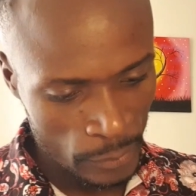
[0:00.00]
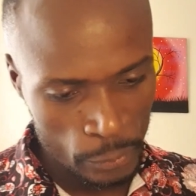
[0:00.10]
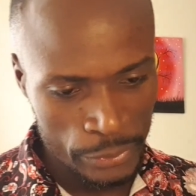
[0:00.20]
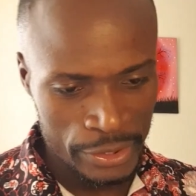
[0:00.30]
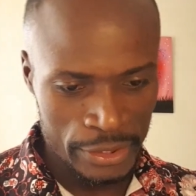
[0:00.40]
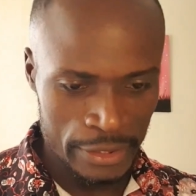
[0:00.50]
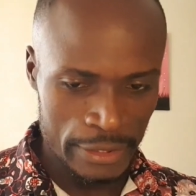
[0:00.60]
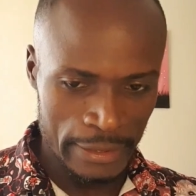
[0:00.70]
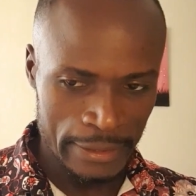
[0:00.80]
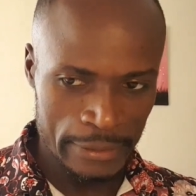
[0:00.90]

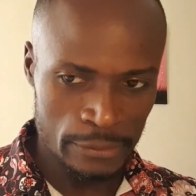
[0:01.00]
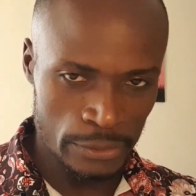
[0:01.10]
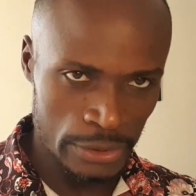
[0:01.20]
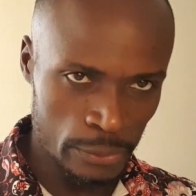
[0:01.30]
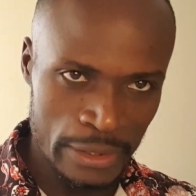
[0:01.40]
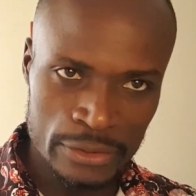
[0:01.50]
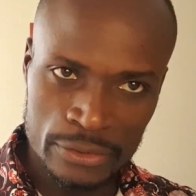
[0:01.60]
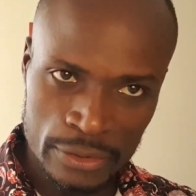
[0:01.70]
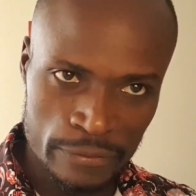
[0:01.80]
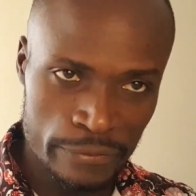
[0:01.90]
we went
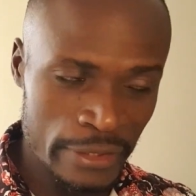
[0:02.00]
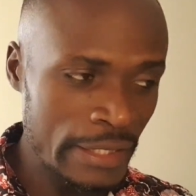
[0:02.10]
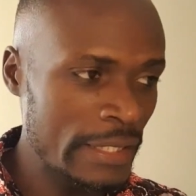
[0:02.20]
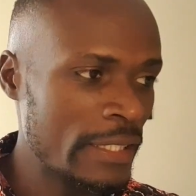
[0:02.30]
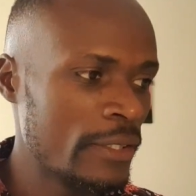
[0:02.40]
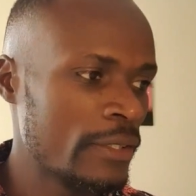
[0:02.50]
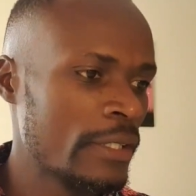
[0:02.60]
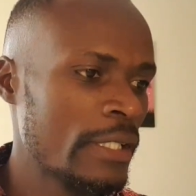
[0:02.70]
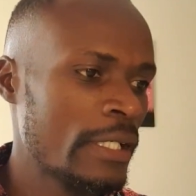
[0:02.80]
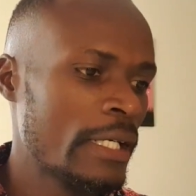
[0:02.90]
to the field and
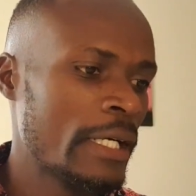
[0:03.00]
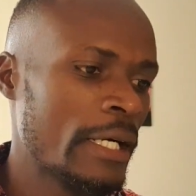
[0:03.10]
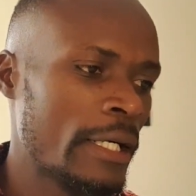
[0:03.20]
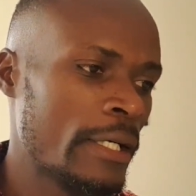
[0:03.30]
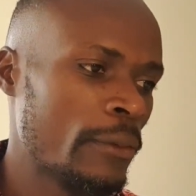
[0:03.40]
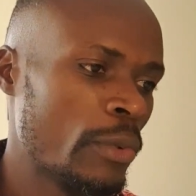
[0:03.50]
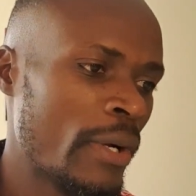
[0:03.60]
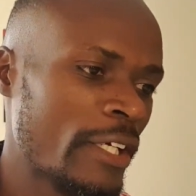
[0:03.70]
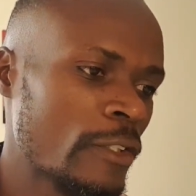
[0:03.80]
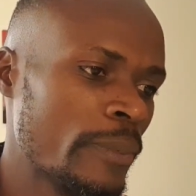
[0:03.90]
we
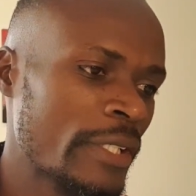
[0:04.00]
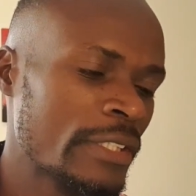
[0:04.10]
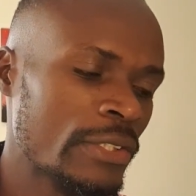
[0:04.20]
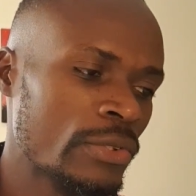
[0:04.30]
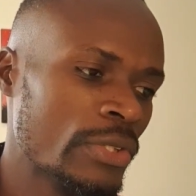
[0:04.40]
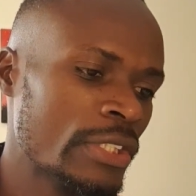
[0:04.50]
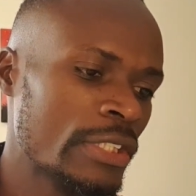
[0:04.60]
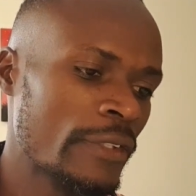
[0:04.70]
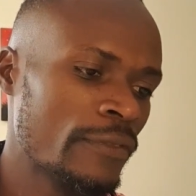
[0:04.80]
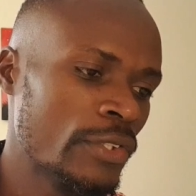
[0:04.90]
were expecting to
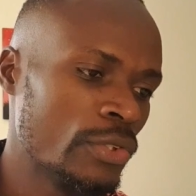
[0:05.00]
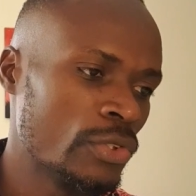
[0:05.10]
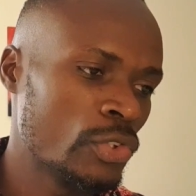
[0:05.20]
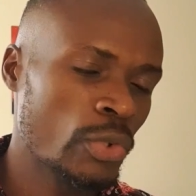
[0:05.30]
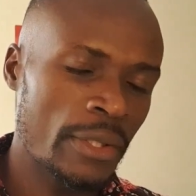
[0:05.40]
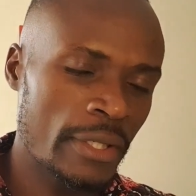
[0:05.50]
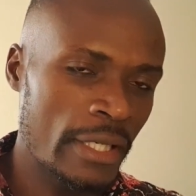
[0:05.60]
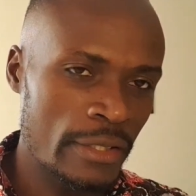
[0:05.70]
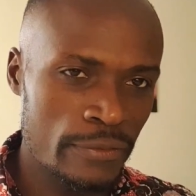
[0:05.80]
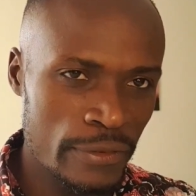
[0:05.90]
interview
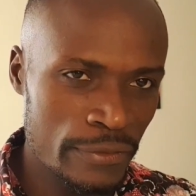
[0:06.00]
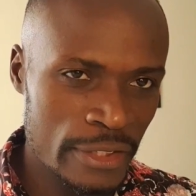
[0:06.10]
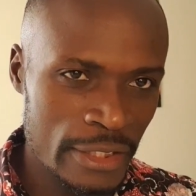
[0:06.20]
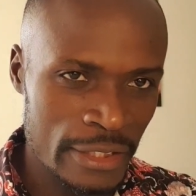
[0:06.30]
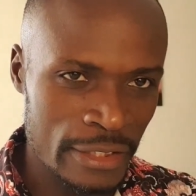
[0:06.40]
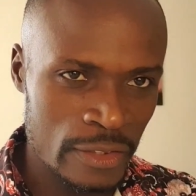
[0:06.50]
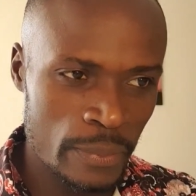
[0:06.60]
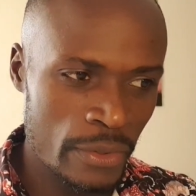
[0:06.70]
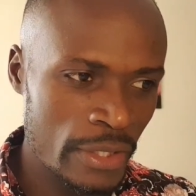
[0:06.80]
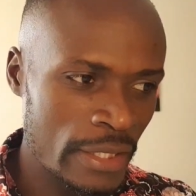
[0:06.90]
250
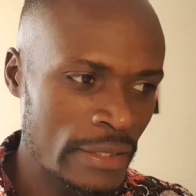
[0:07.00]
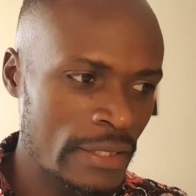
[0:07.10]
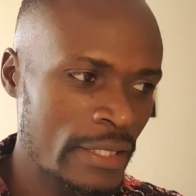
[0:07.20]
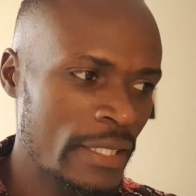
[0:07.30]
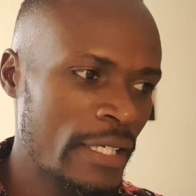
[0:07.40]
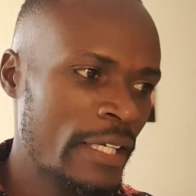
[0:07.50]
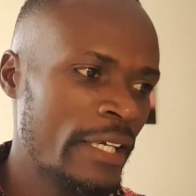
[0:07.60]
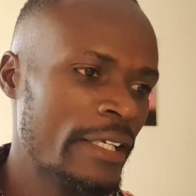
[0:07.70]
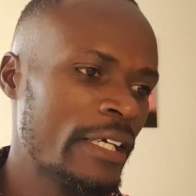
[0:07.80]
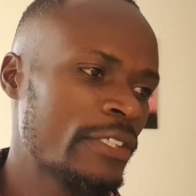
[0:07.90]
respondents,
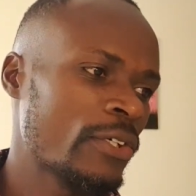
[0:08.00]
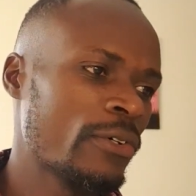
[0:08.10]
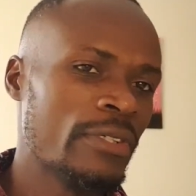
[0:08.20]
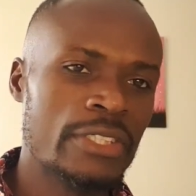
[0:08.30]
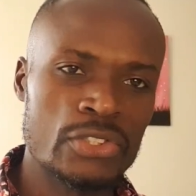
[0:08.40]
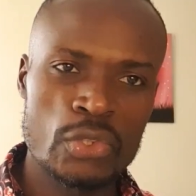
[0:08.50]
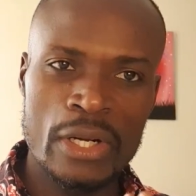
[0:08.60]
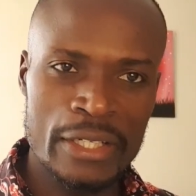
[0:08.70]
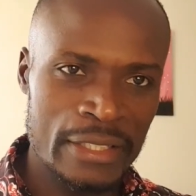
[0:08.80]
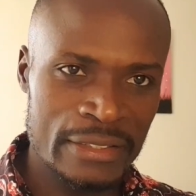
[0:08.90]
yet only
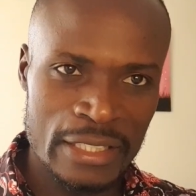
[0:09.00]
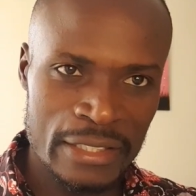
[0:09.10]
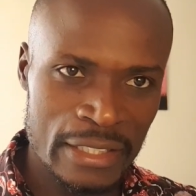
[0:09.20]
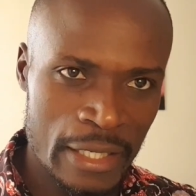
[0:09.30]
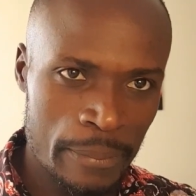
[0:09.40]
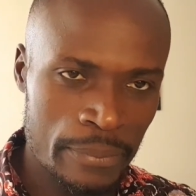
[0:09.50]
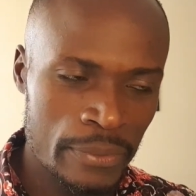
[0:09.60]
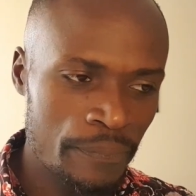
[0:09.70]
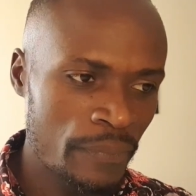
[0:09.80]
200 turned up.